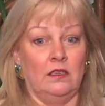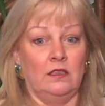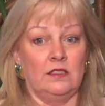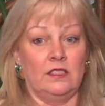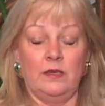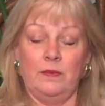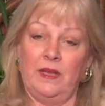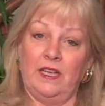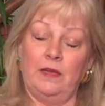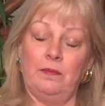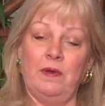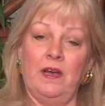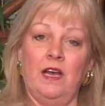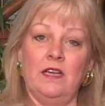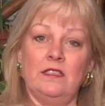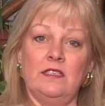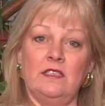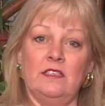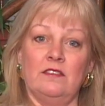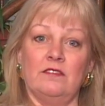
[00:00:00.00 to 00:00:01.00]
to make it
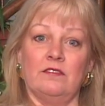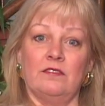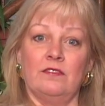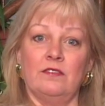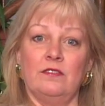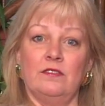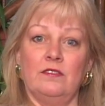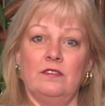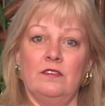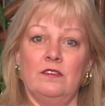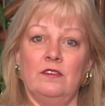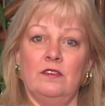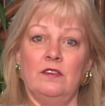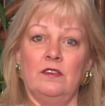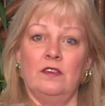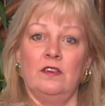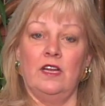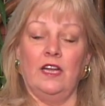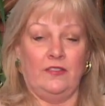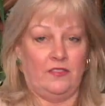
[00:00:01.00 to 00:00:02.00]
positive?
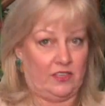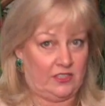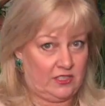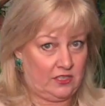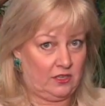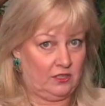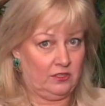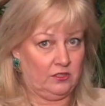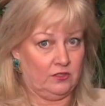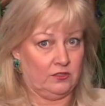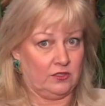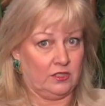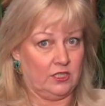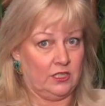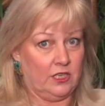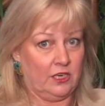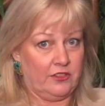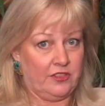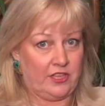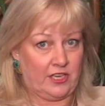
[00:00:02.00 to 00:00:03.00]
And they tell you the
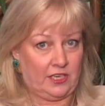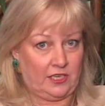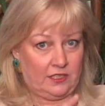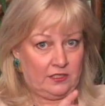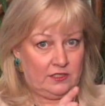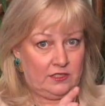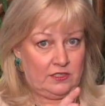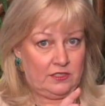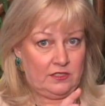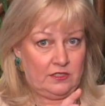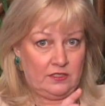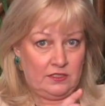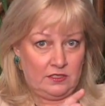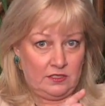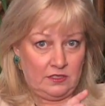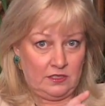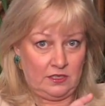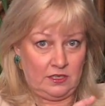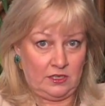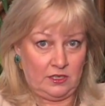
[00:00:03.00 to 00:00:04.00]
little things
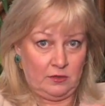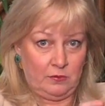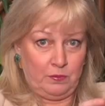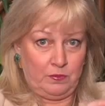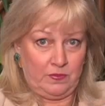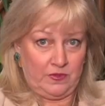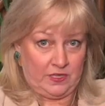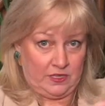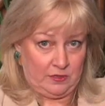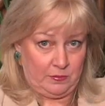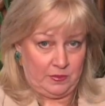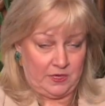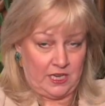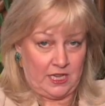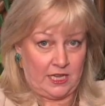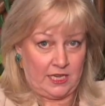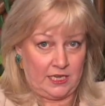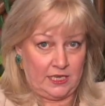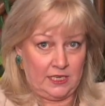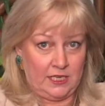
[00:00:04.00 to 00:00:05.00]
in the
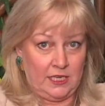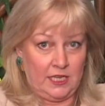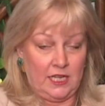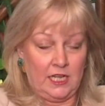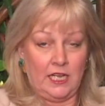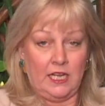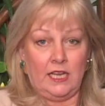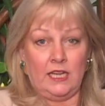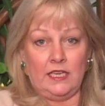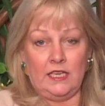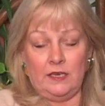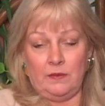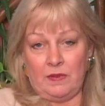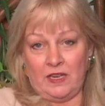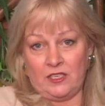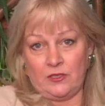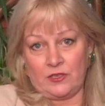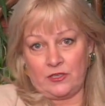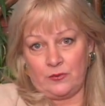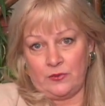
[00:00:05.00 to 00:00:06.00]
play, and in
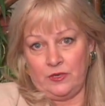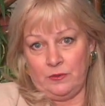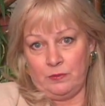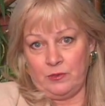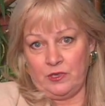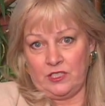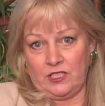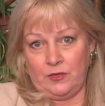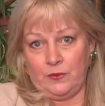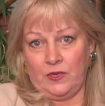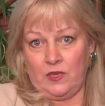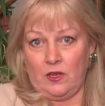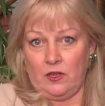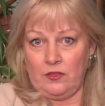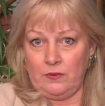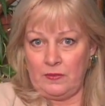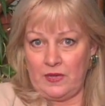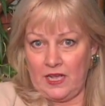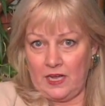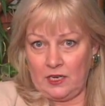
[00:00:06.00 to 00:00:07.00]
Matrix Reimprinting we call
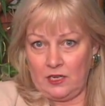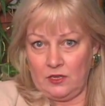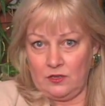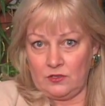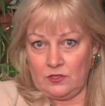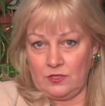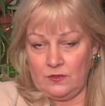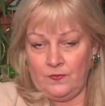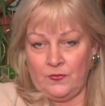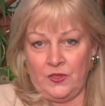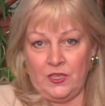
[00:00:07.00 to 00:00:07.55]
them echoes.